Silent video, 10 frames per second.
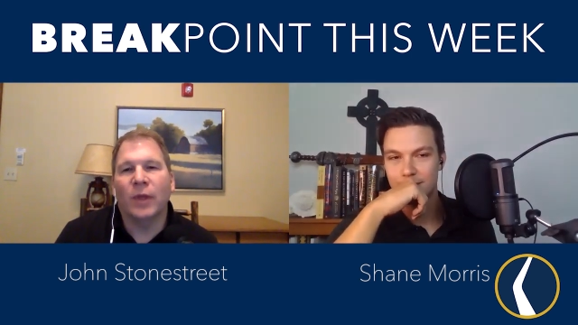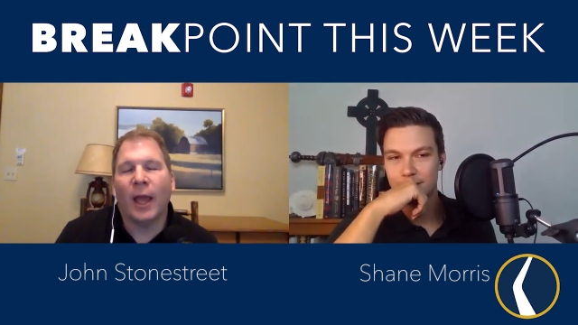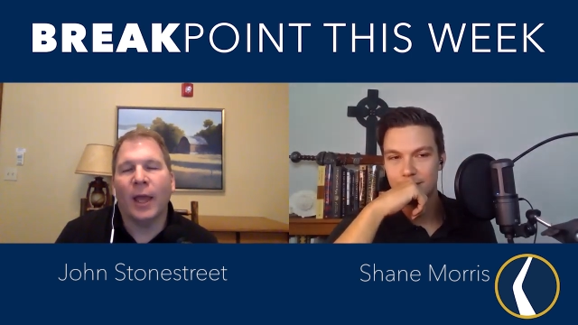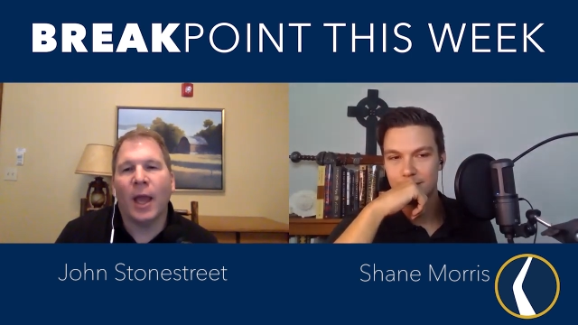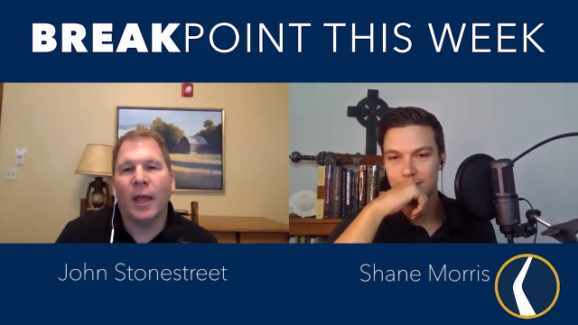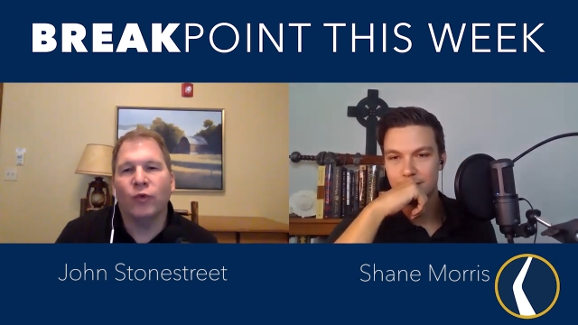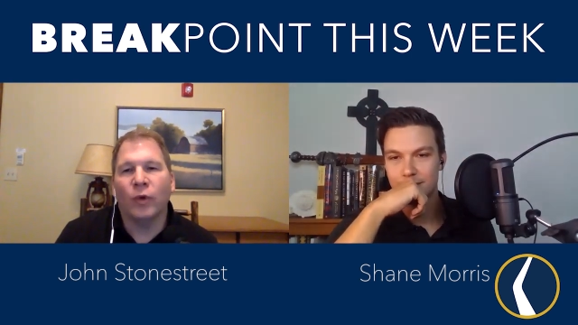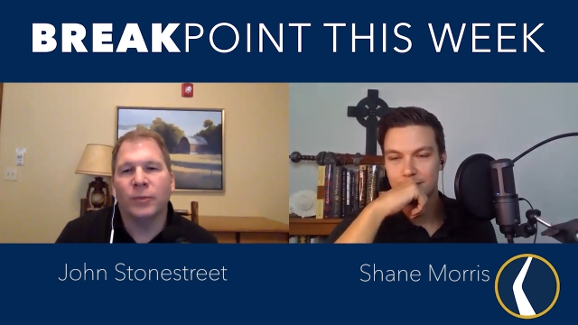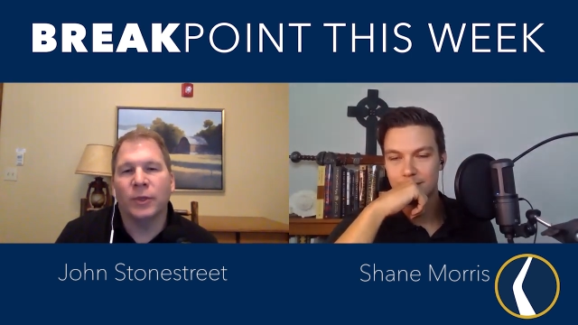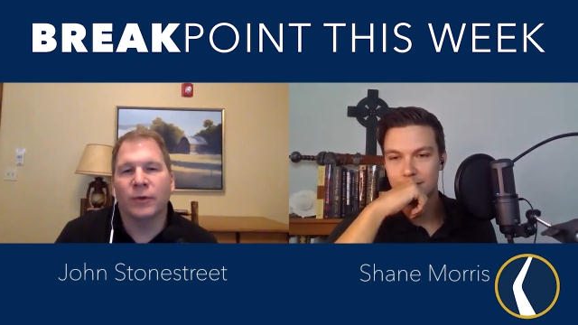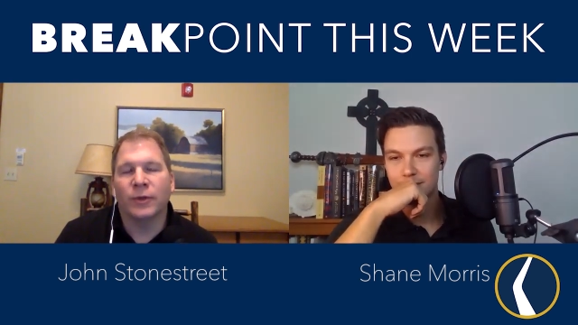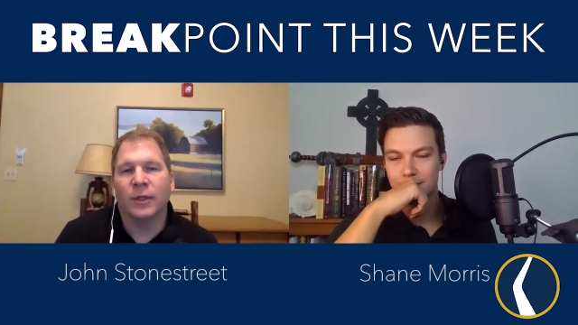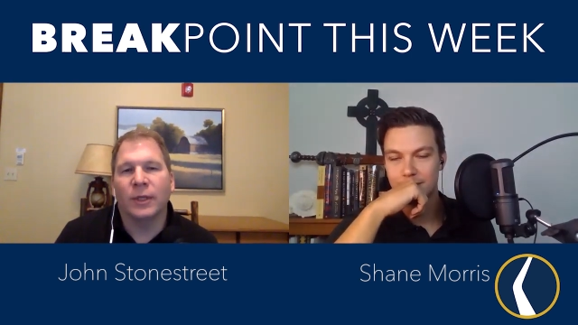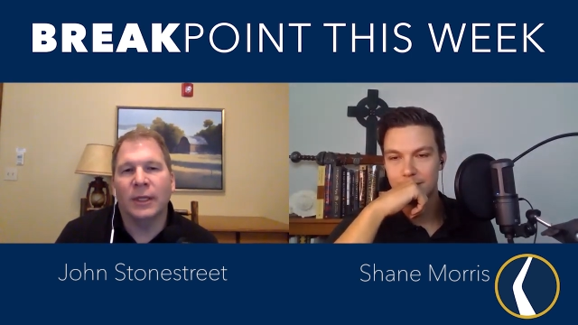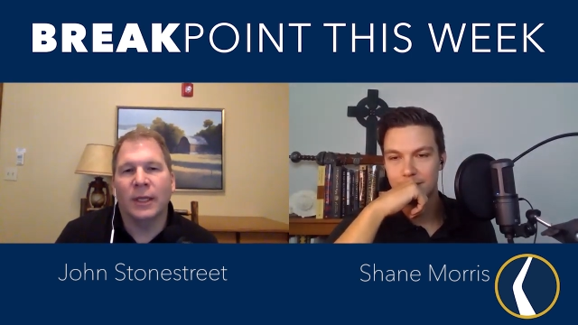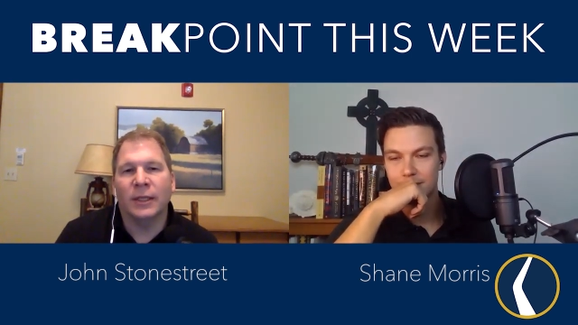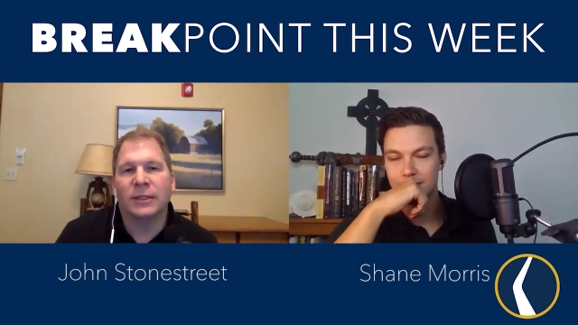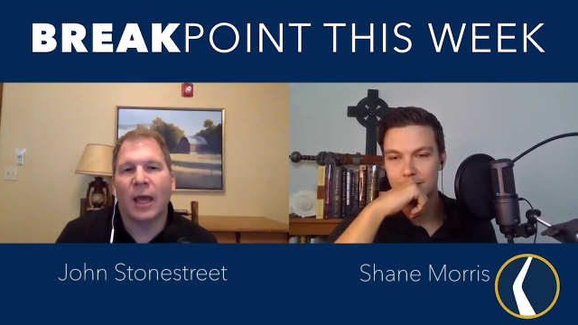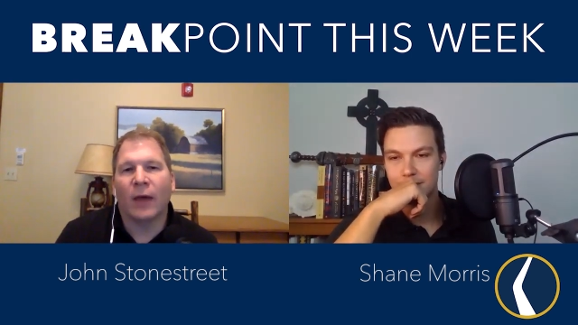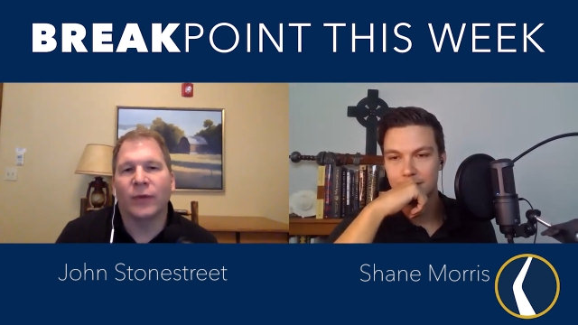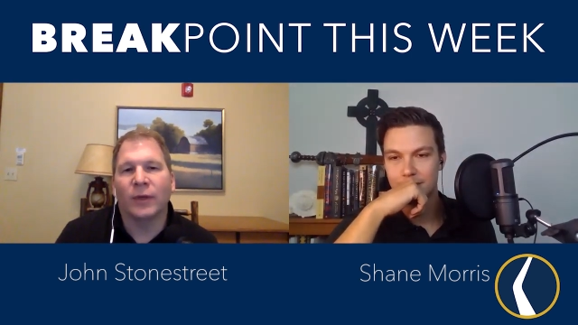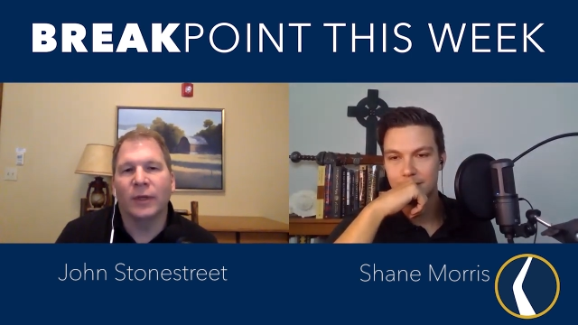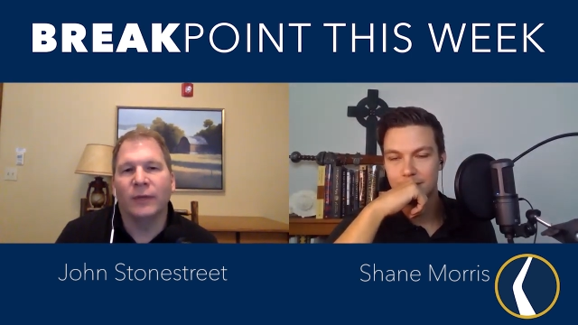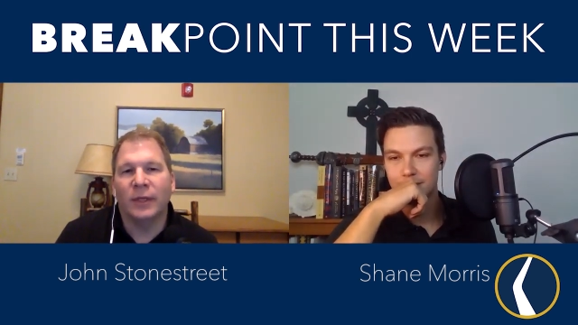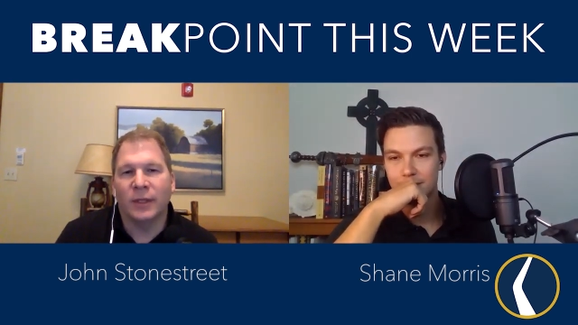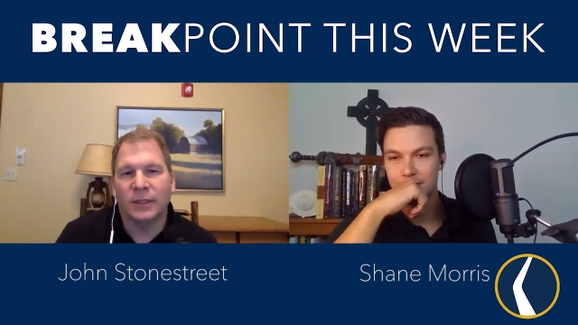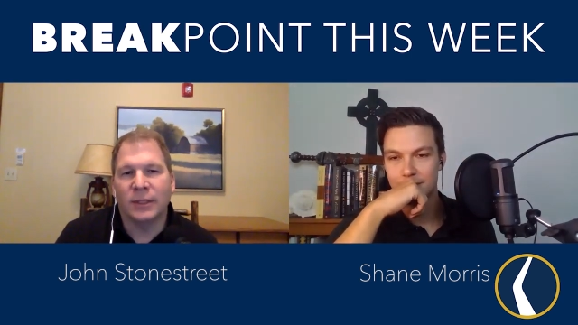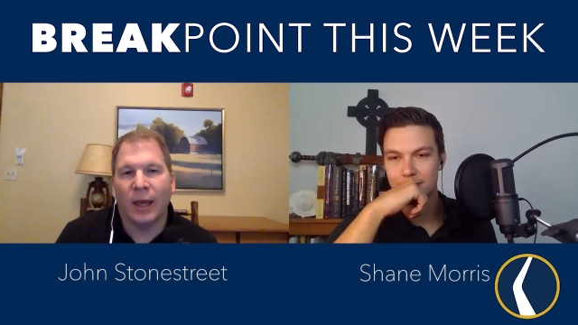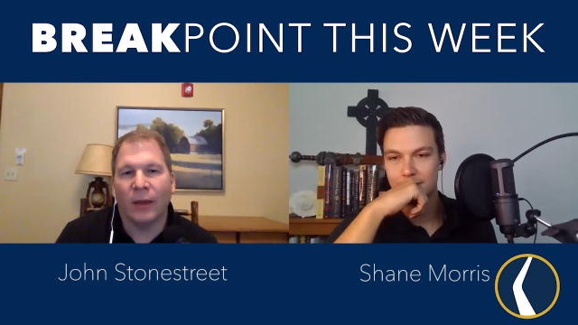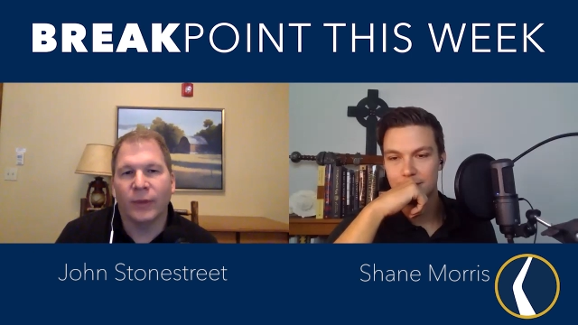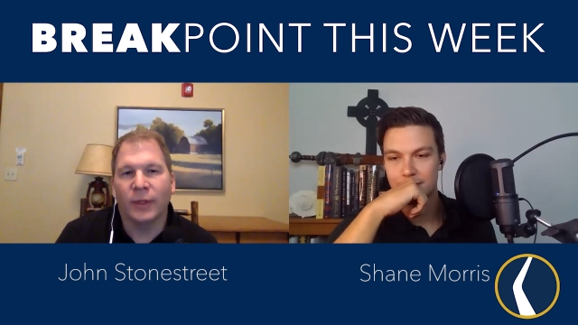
Speaker 1: I, I grew up near in, in the South and lived in the South,